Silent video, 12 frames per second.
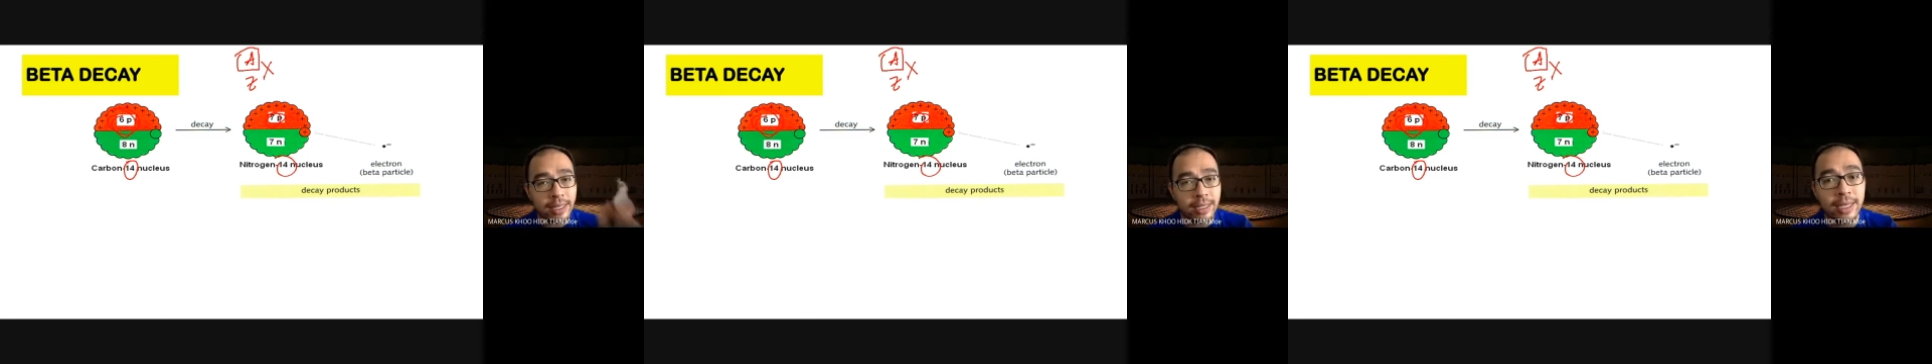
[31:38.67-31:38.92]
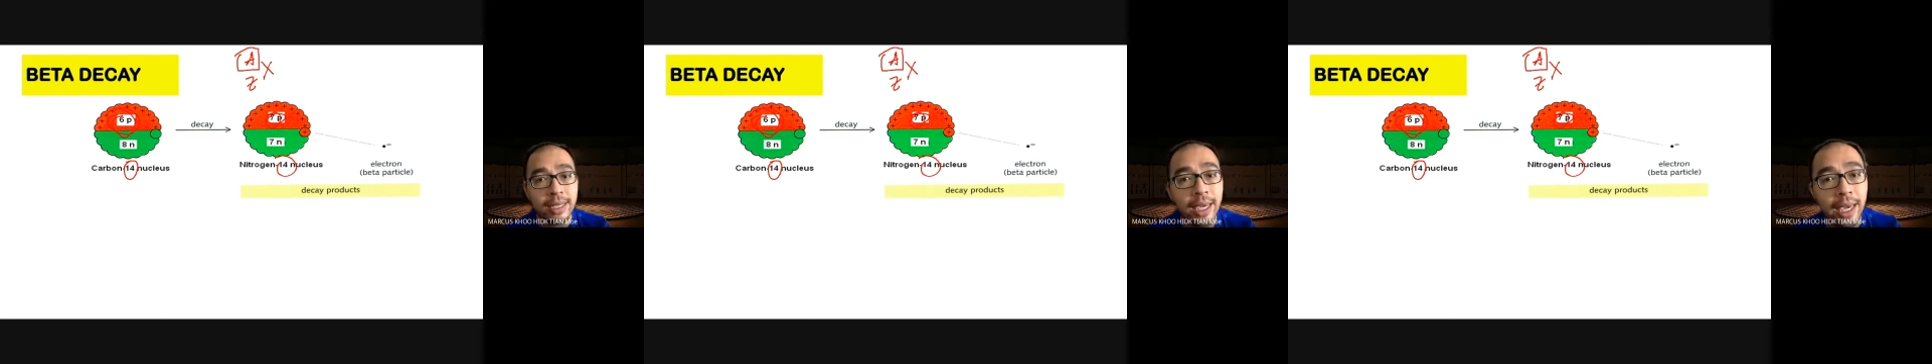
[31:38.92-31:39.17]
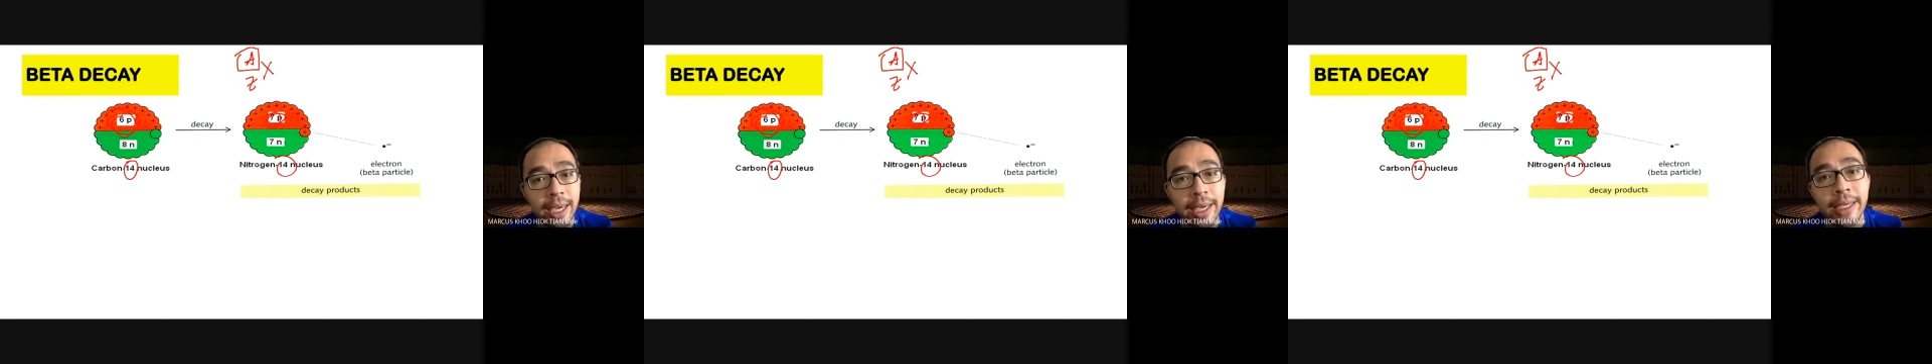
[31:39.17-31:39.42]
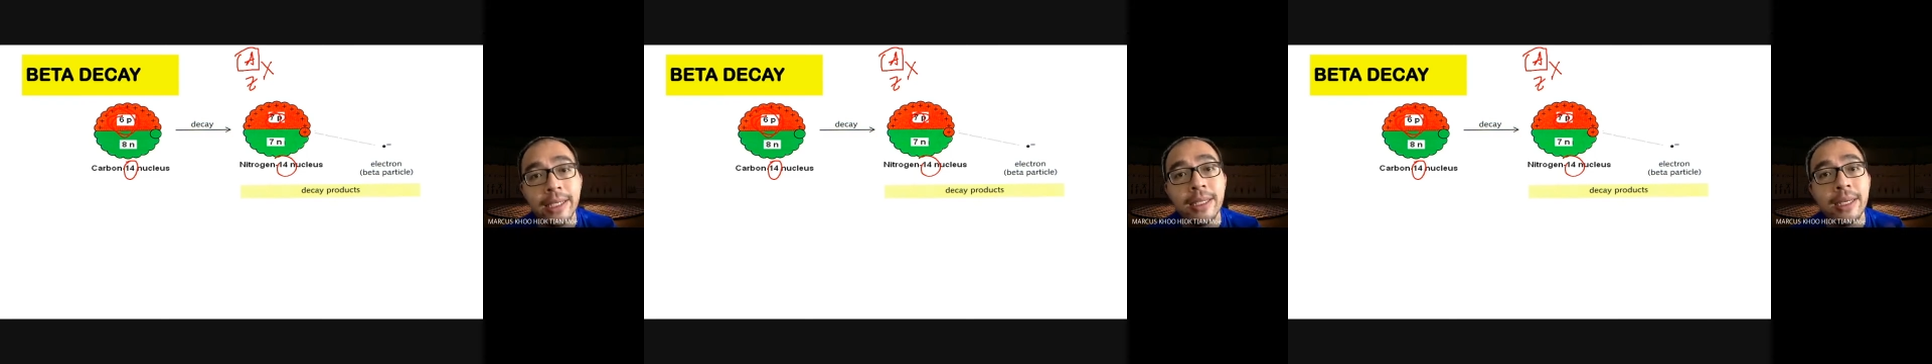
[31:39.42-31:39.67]

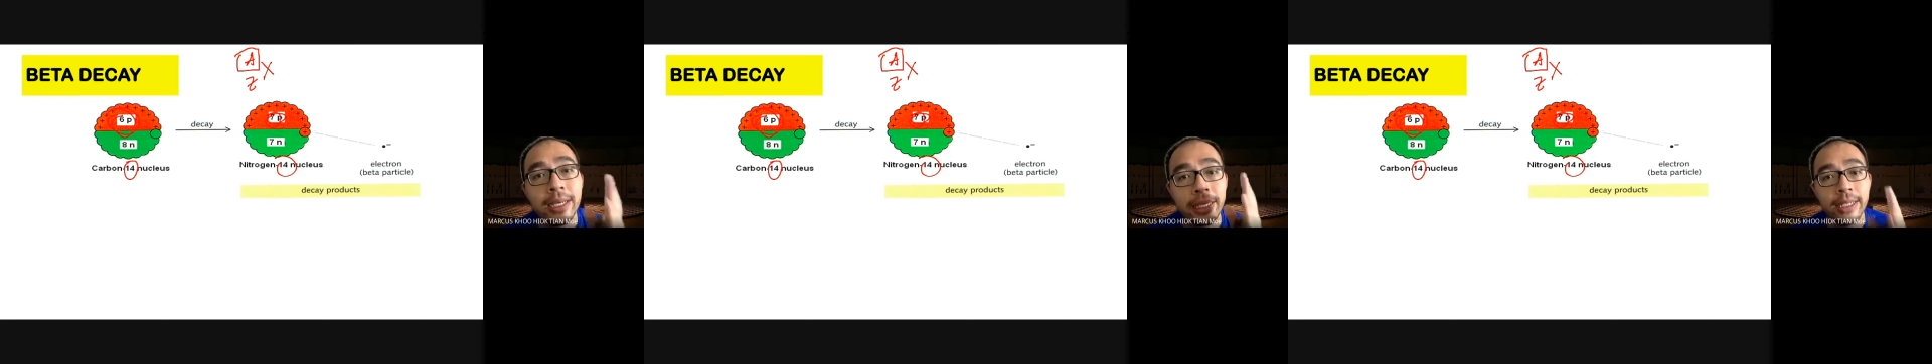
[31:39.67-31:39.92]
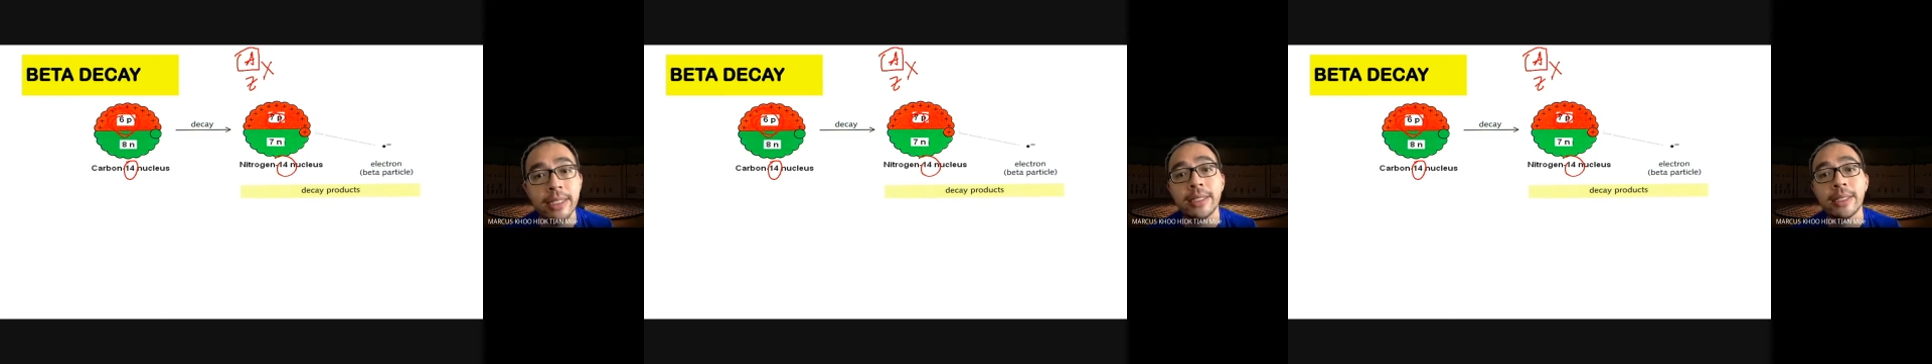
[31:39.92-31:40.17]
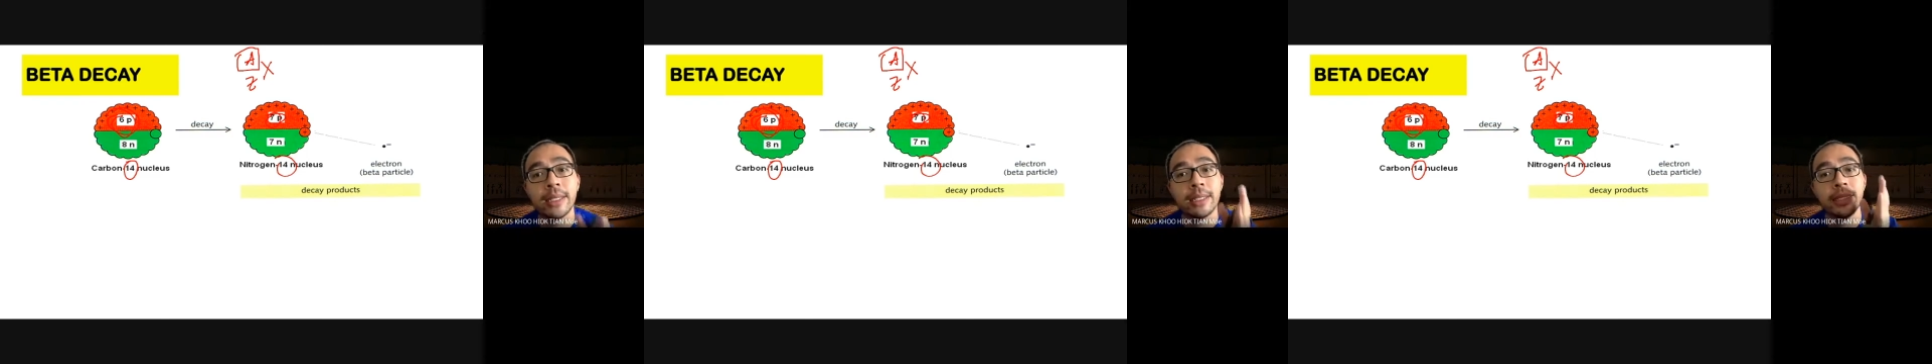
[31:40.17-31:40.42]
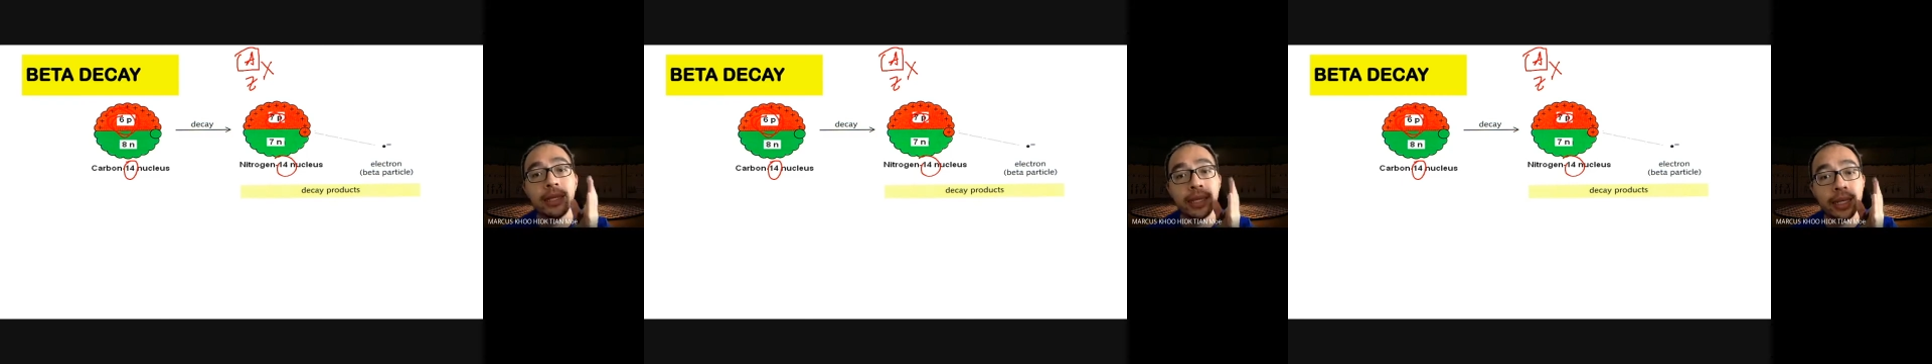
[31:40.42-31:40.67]
decaying is
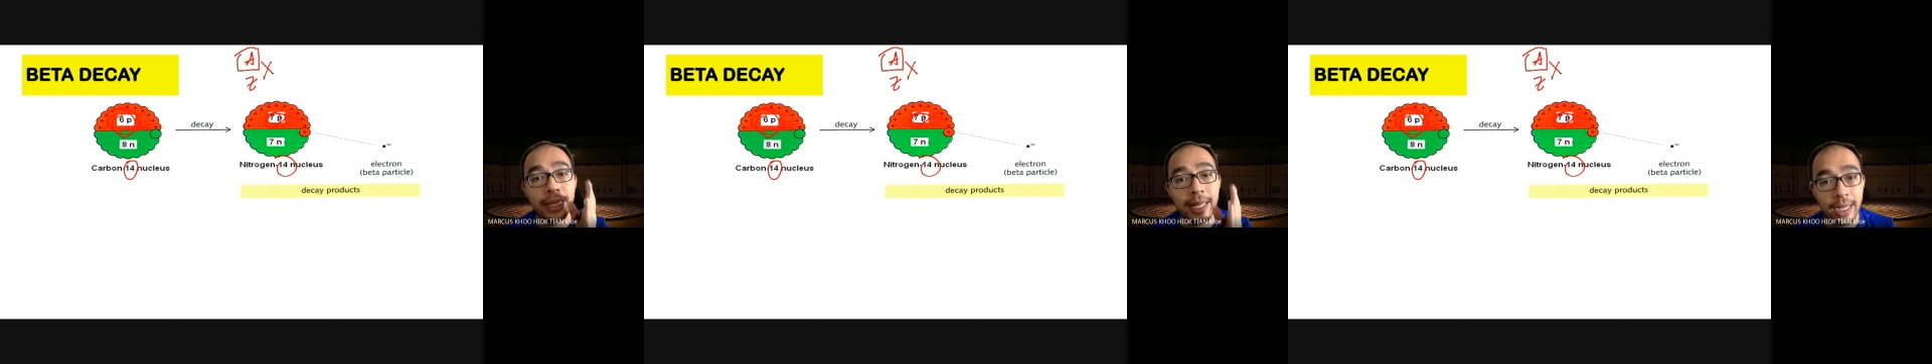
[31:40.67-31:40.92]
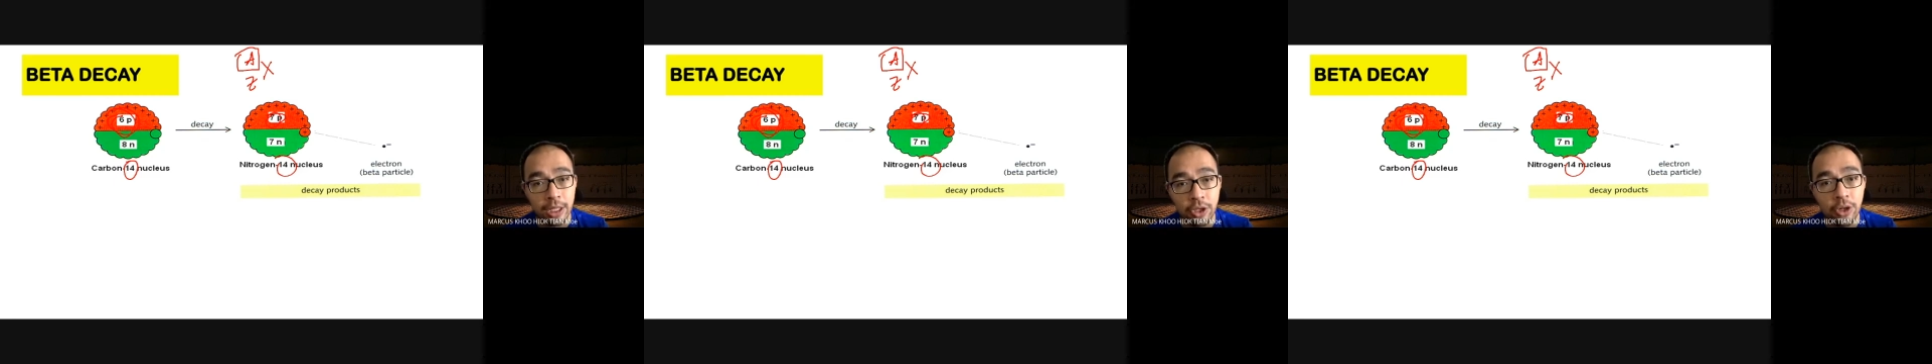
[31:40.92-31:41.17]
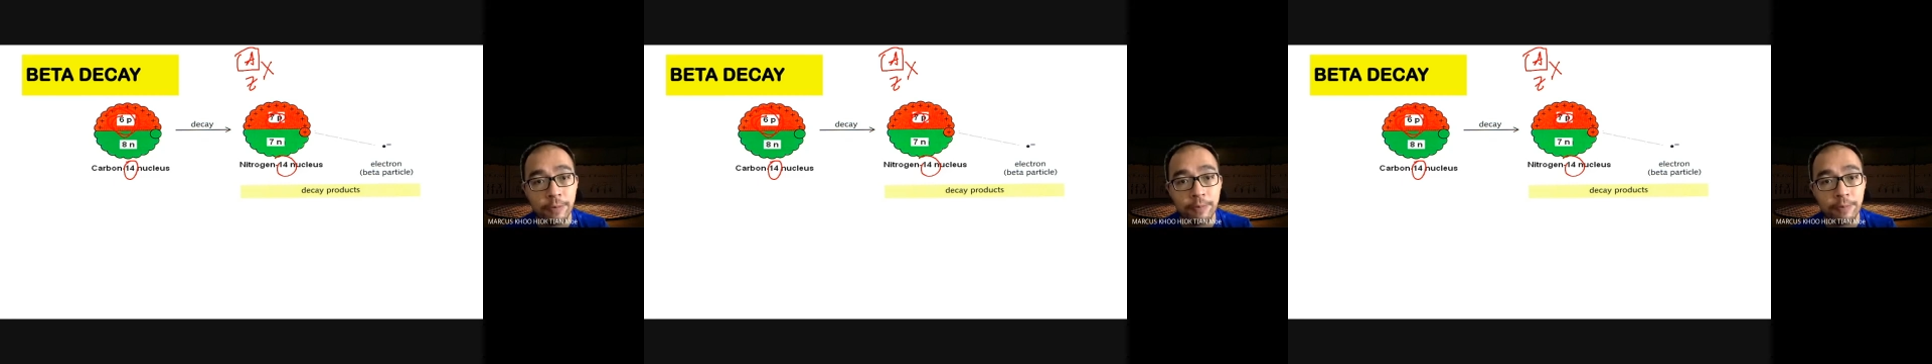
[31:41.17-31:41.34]
the electron.